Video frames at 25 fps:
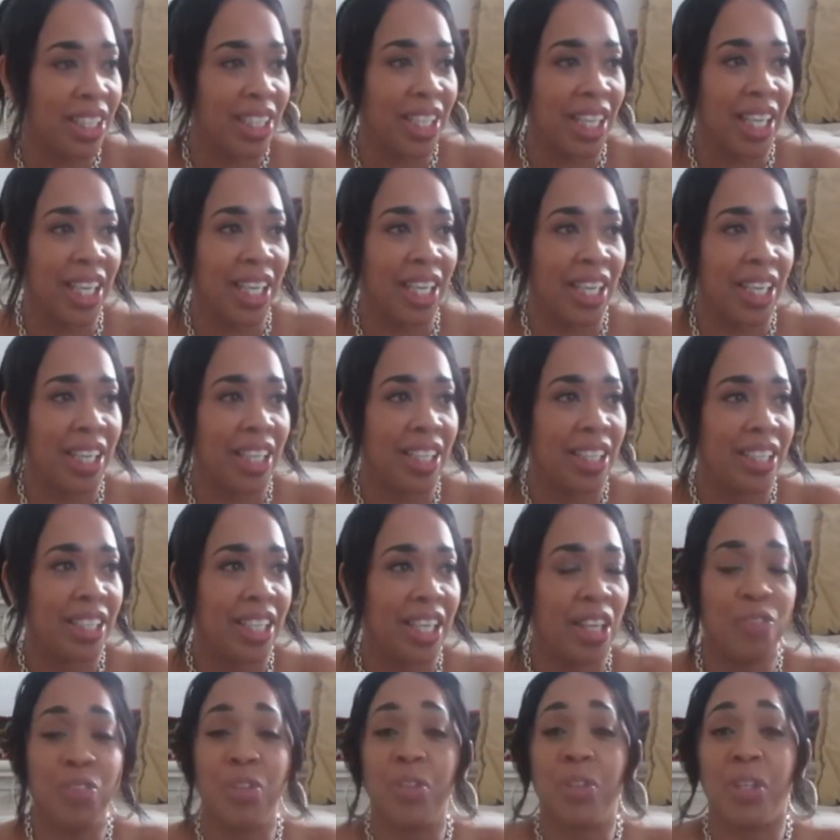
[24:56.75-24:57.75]

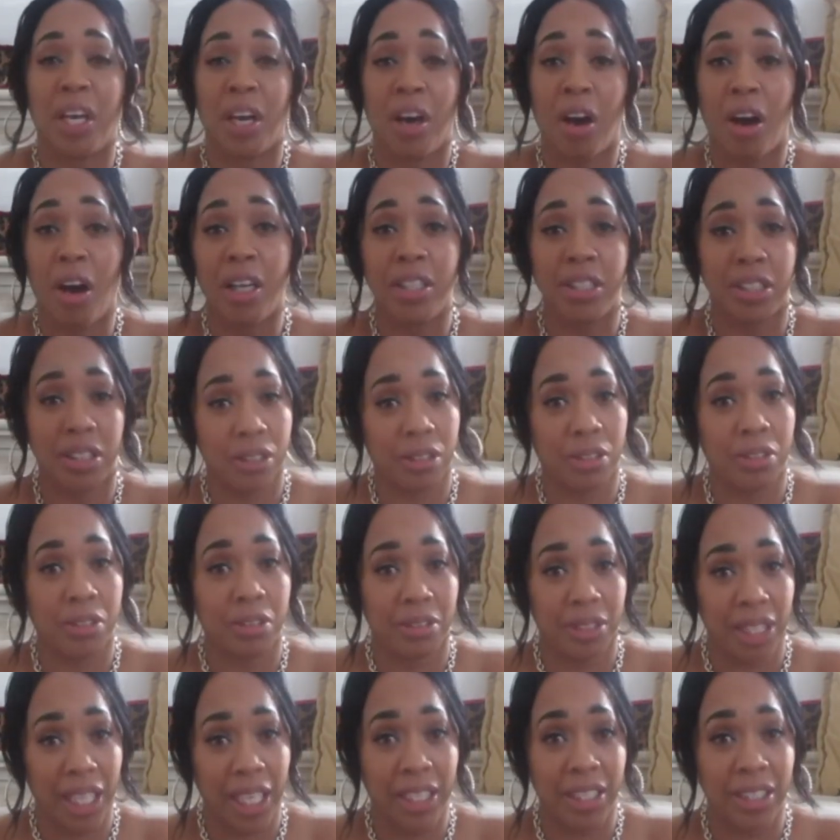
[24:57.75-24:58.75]
And if you also,
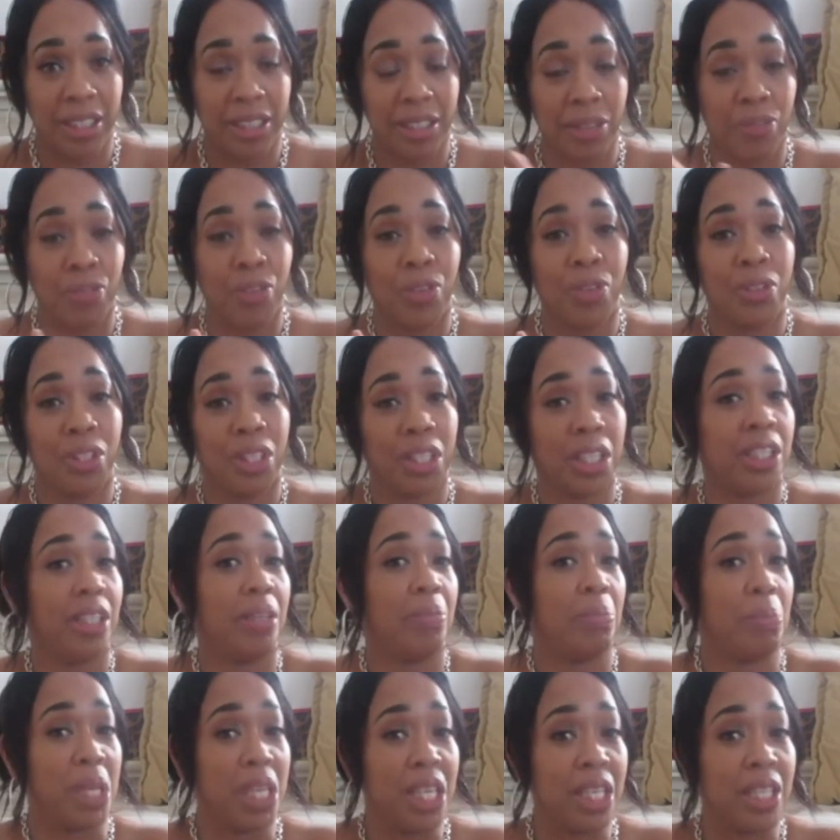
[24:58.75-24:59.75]
ladies, if you're looking
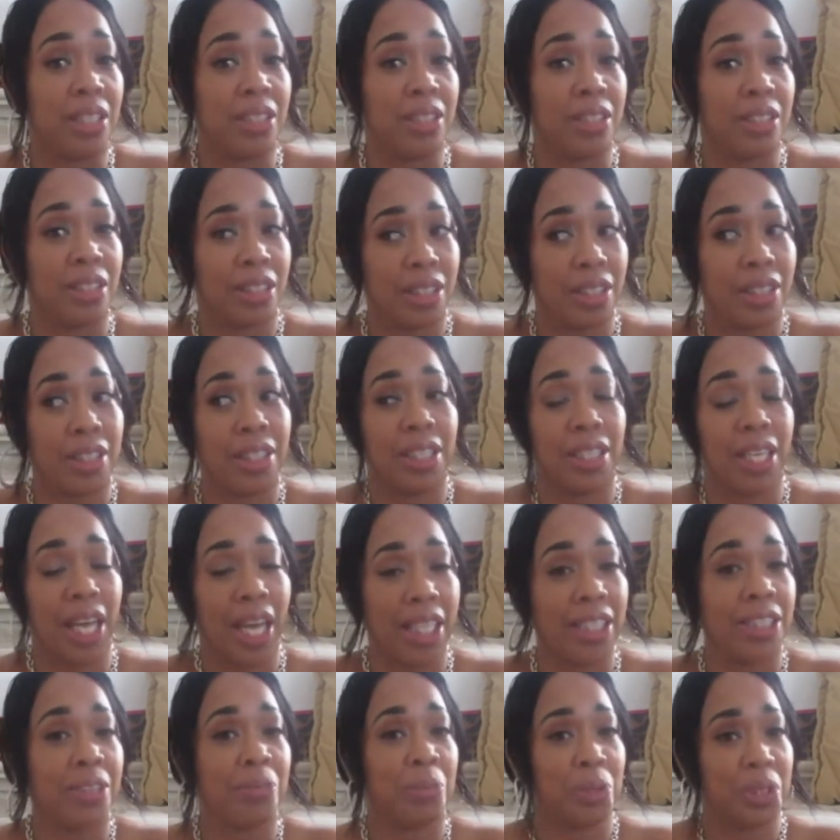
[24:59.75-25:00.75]
to meet a
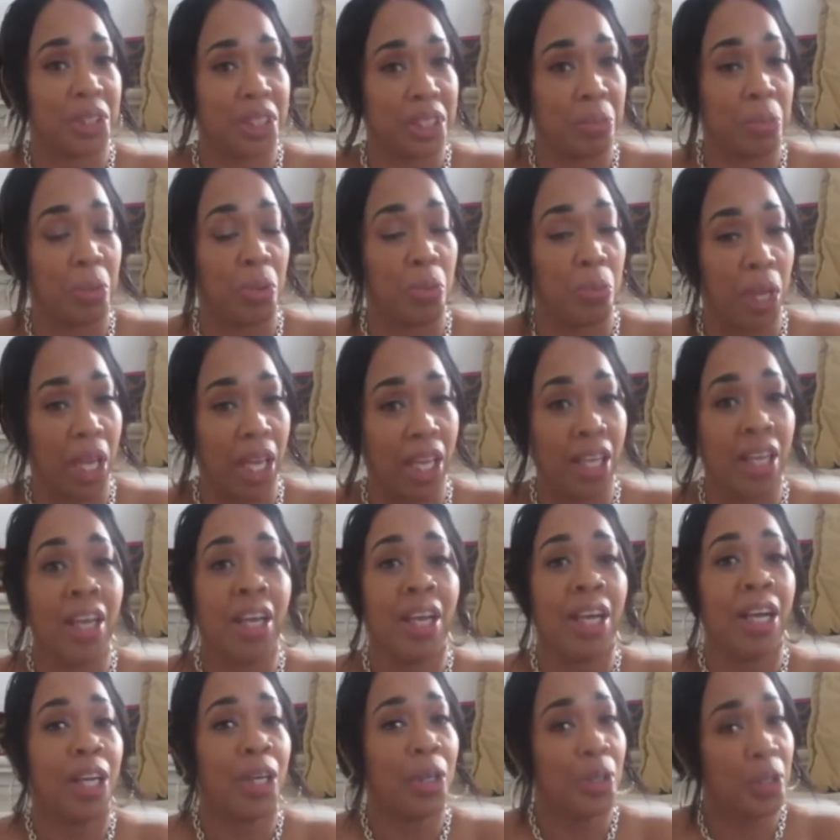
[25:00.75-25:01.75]
nice, presentable
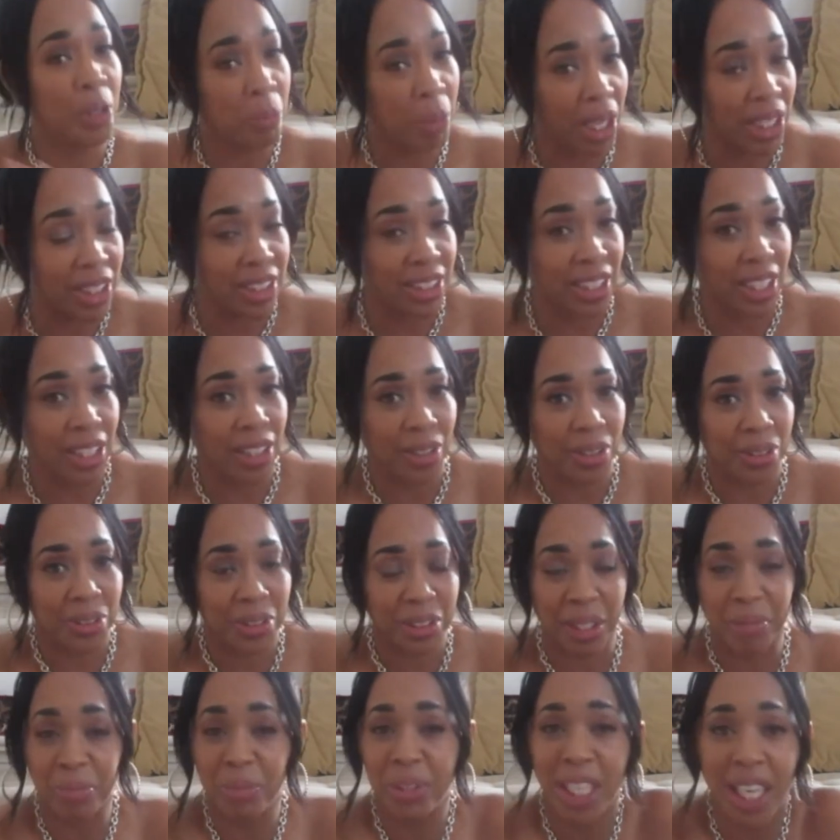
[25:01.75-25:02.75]
man, go to
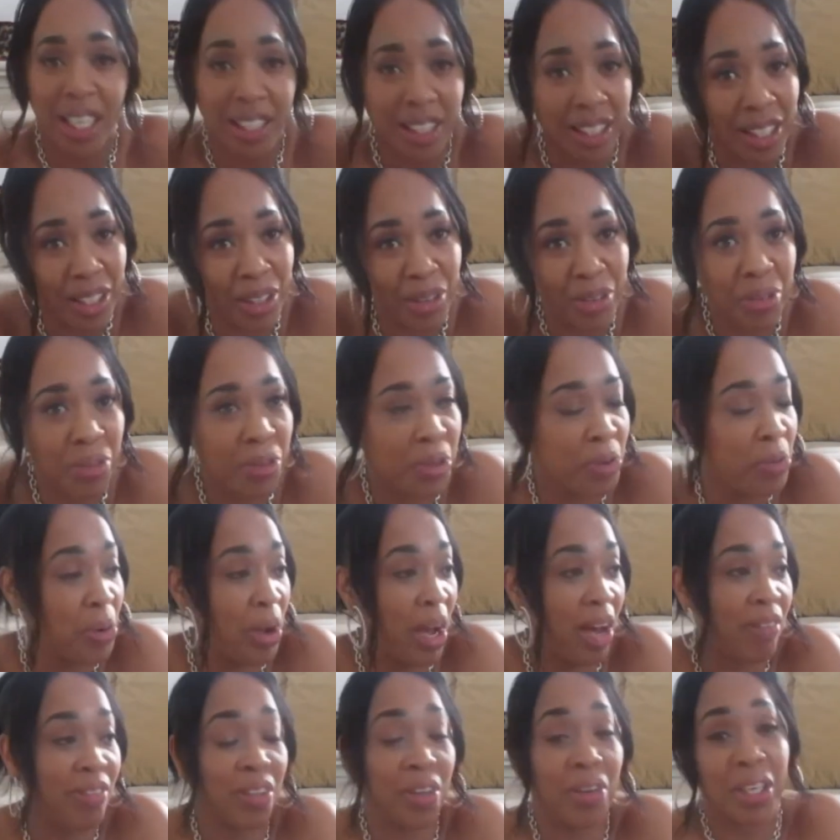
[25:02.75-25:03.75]
Monticello's. I'm telling you, you will
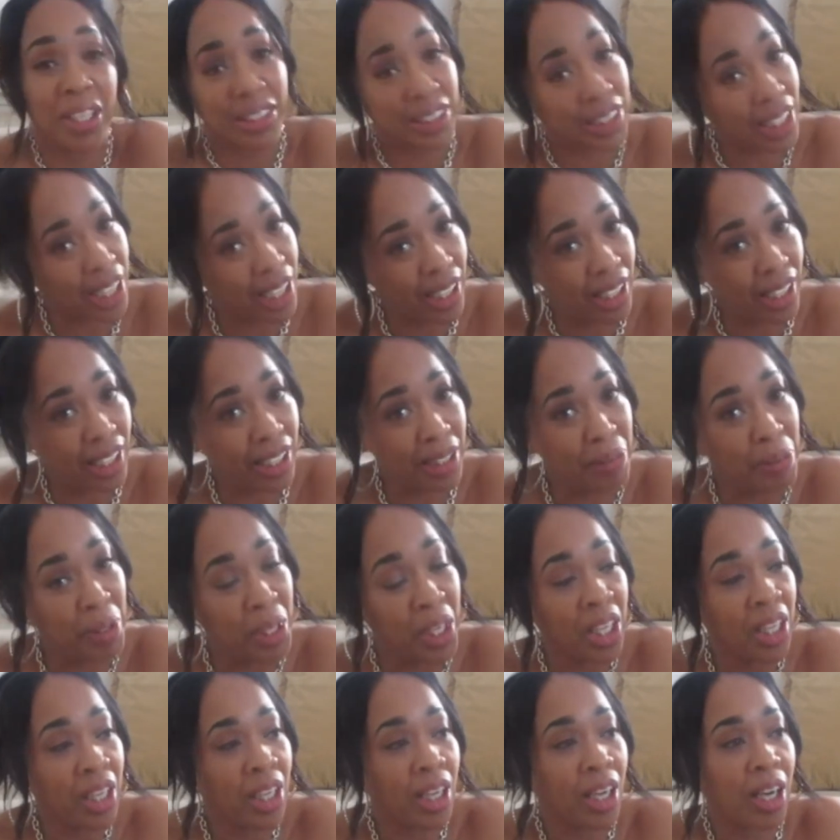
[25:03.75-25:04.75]
have a great time.
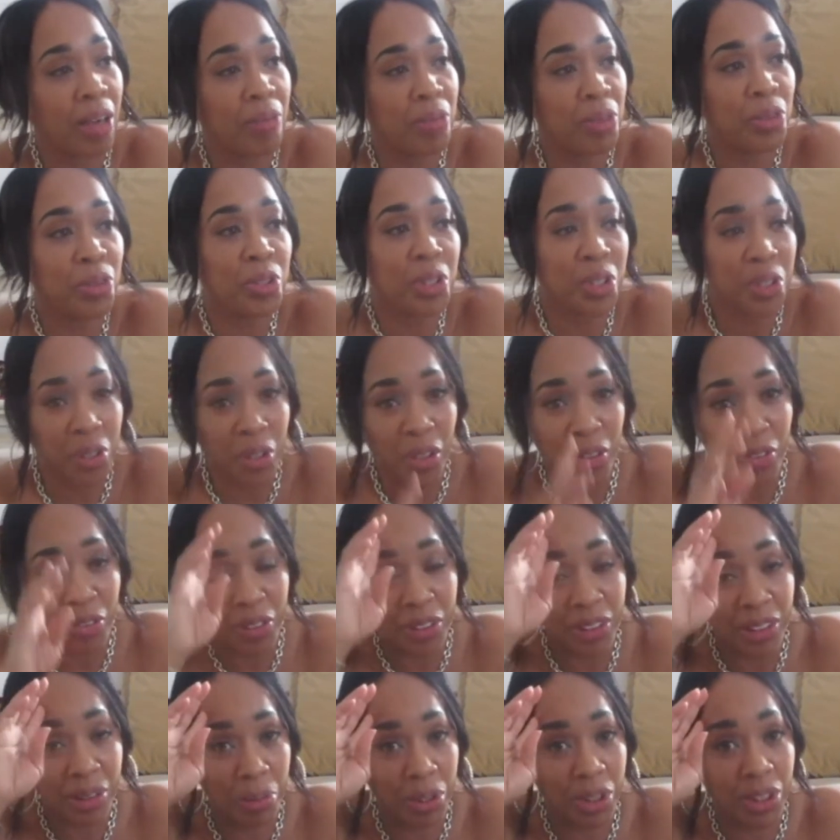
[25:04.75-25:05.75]
You and your
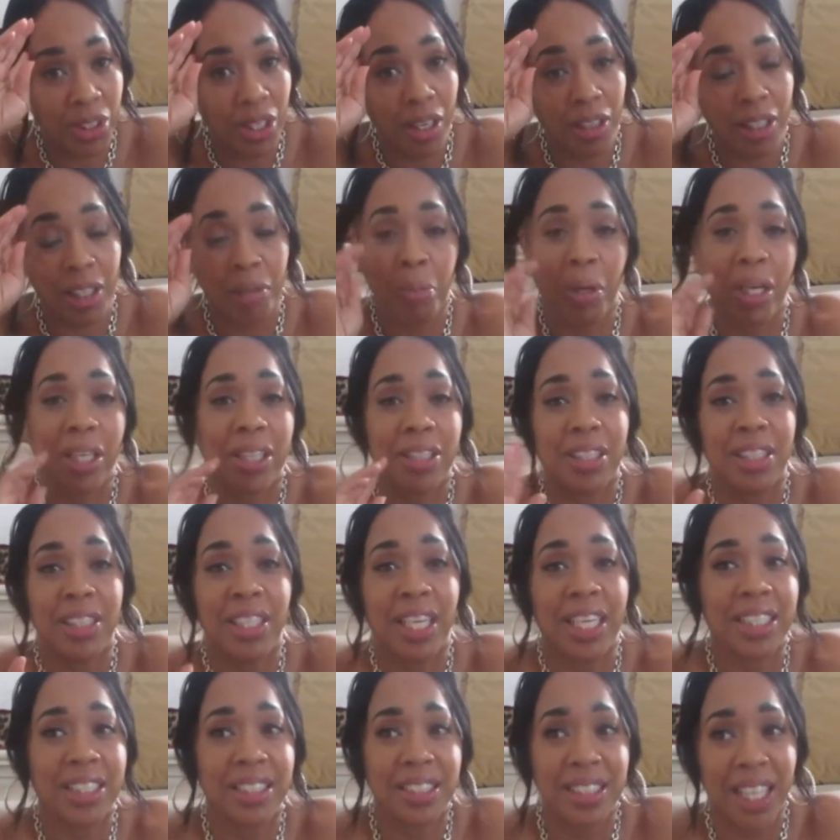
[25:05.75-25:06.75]
girlfriends will be talking about it the
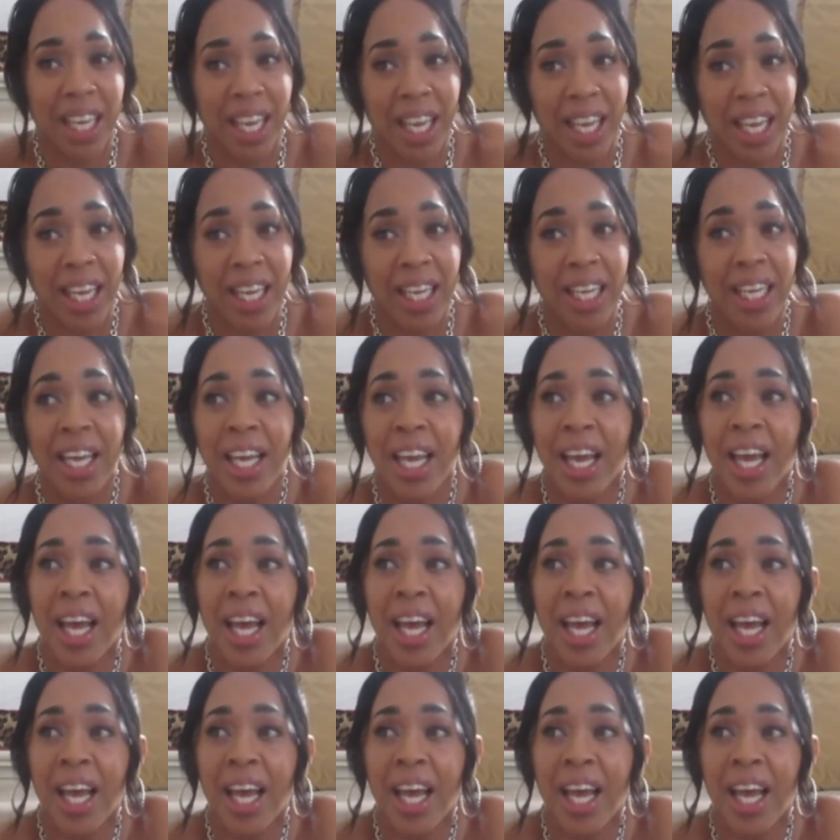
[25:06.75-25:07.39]
next day.